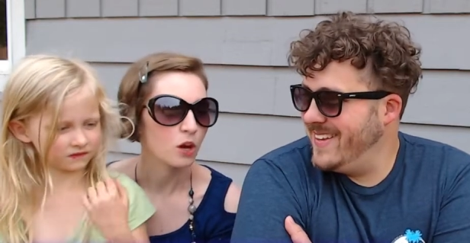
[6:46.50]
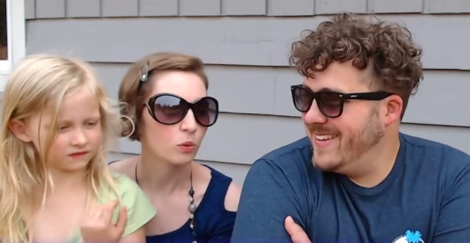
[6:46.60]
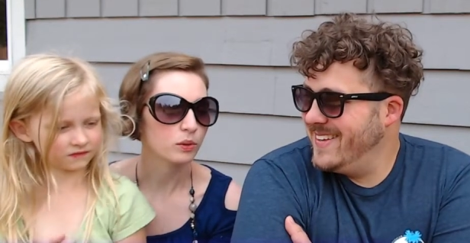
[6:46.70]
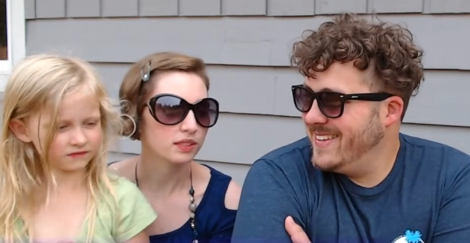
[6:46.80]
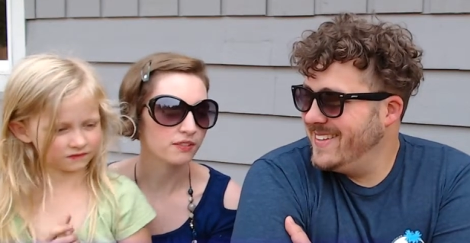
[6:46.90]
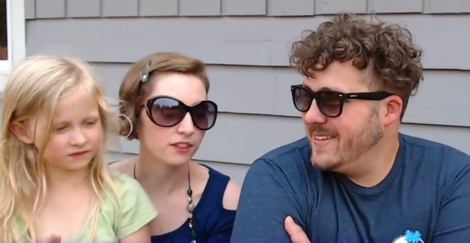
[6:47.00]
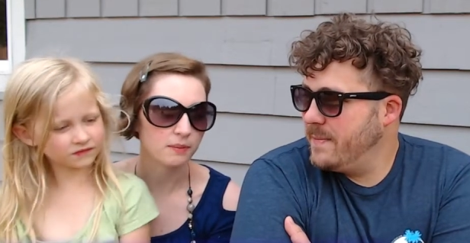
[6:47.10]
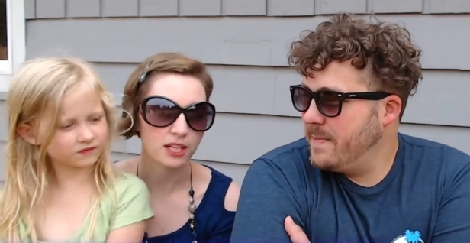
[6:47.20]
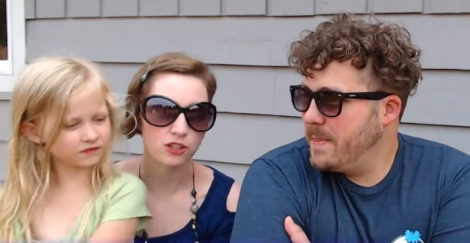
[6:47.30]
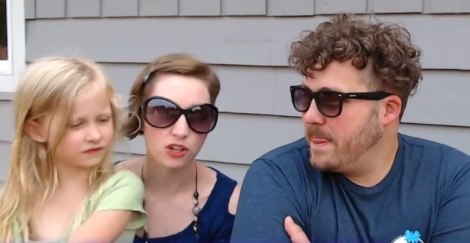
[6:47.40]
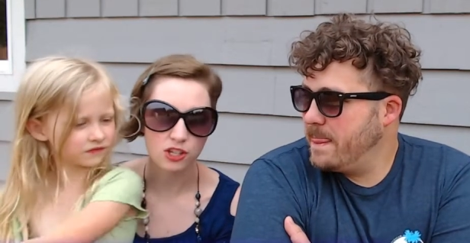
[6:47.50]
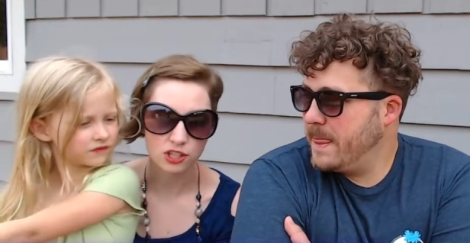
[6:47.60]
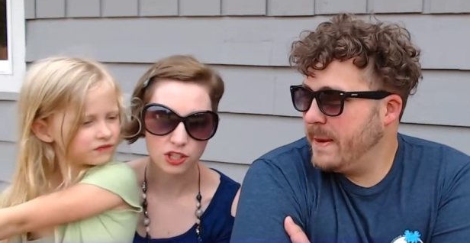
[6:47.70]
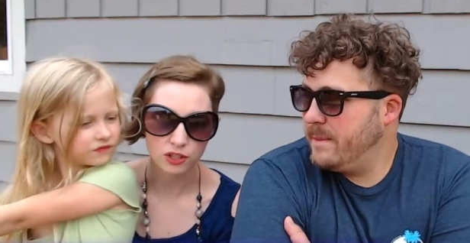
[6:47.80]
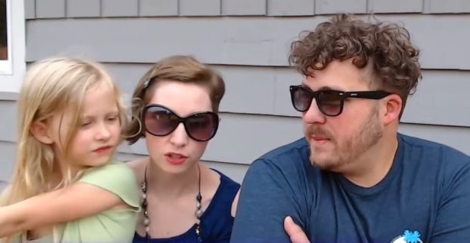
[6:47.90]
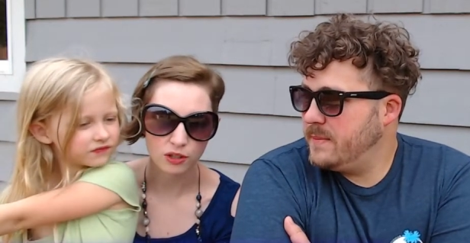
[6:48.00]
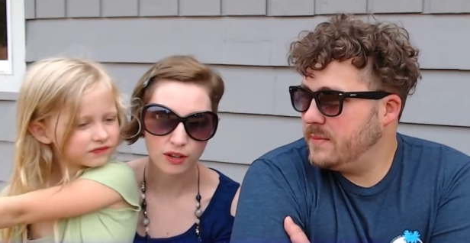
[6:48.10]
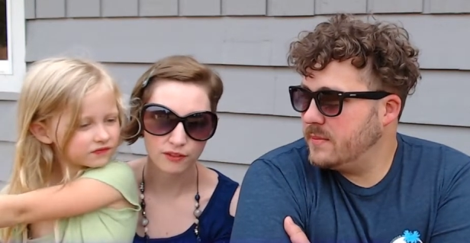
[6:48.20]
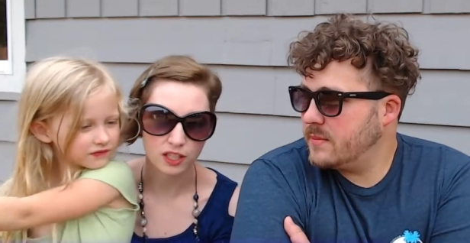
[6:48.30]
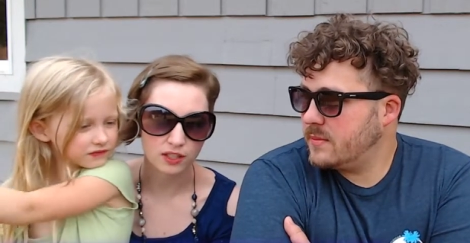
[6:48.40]
Speaker 1: we will definitely make sure to
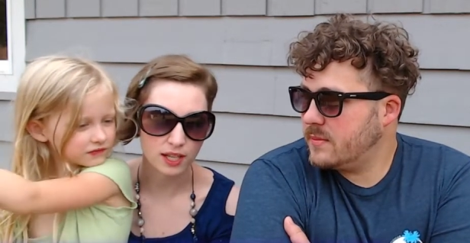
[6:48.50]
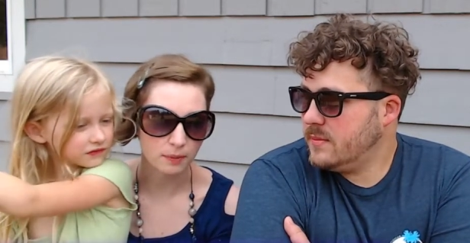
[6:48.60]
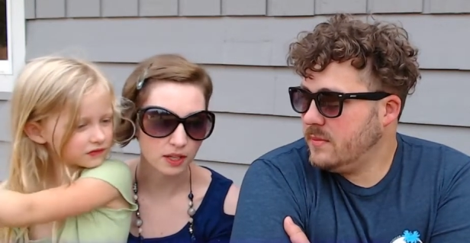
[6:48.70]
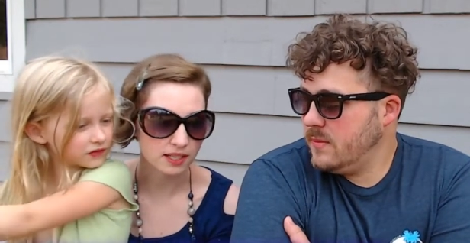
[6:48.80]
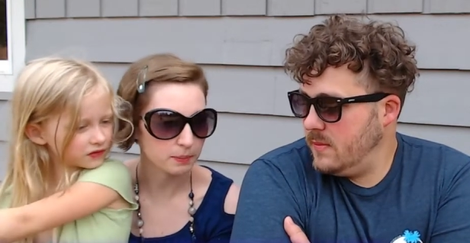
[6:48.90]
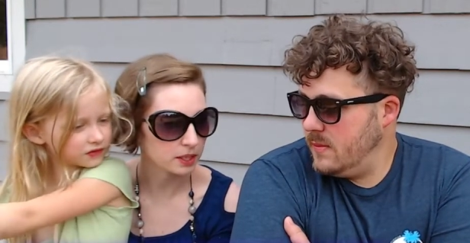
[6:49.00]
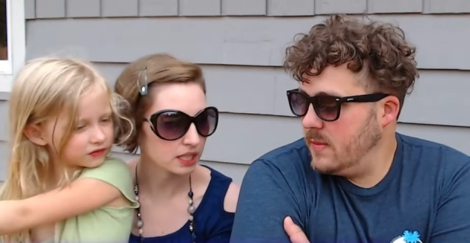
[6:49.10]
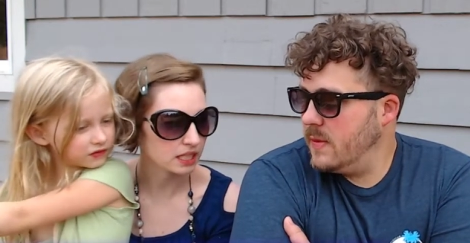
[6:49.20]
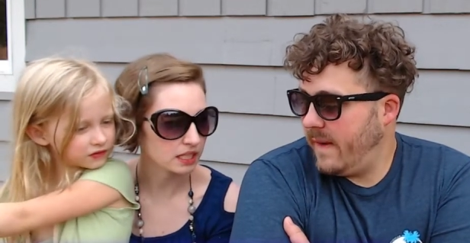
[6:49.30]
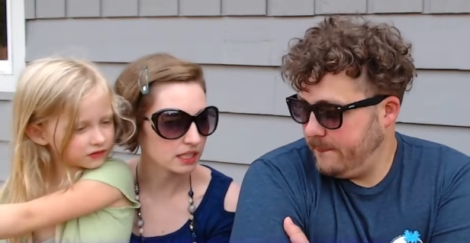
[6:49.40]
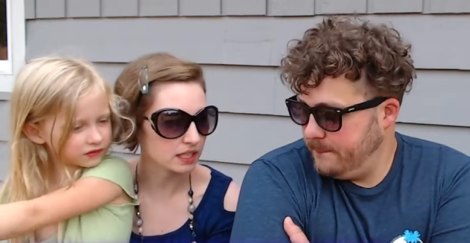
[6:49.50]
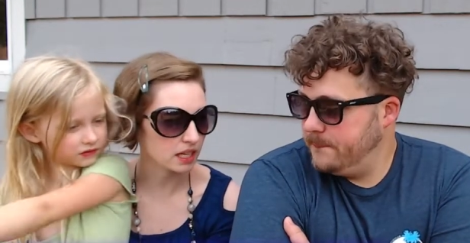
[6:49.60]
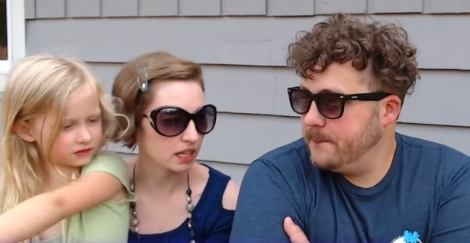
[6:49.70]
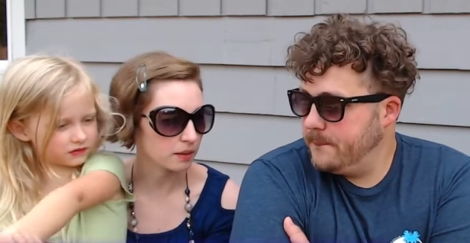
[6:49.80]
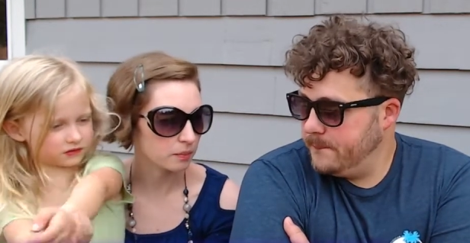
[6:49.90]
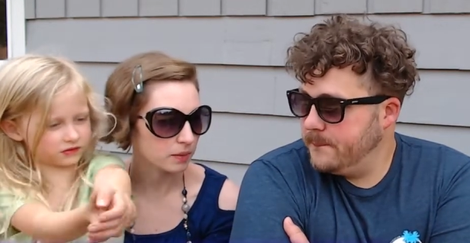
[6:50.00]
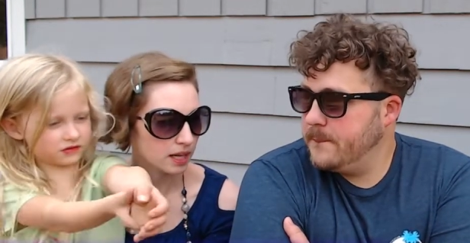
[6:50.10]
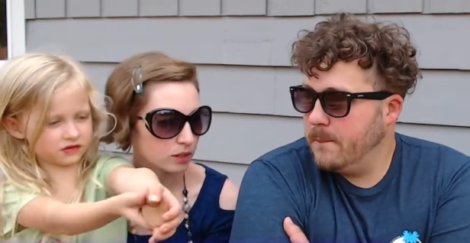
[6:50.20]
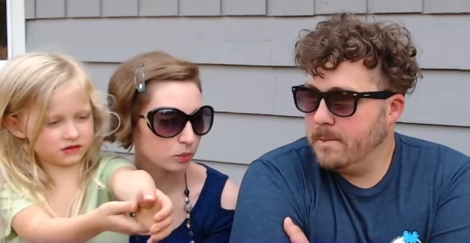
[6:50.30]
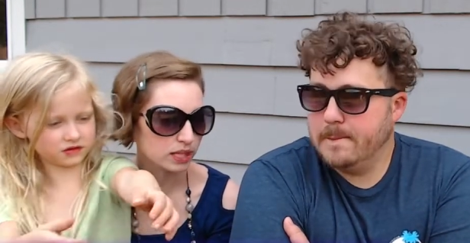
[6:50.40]
videotape our experience um,
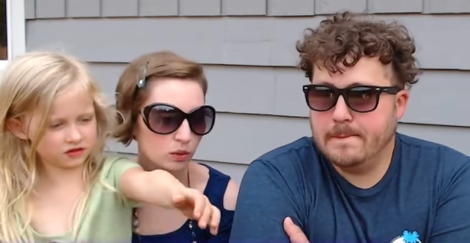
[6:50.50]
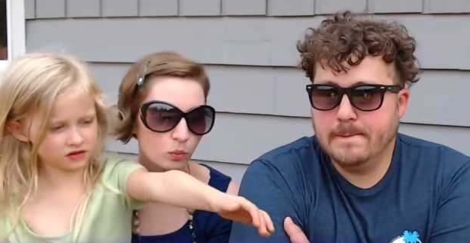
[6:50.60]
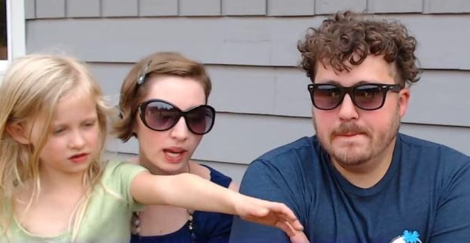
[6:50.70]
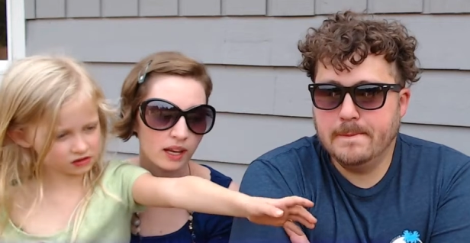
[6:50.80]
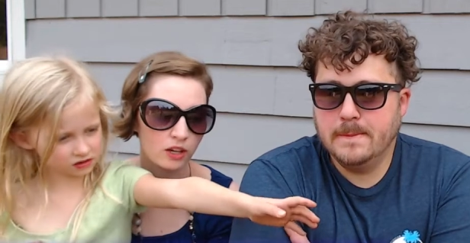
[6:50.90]
as we weigh our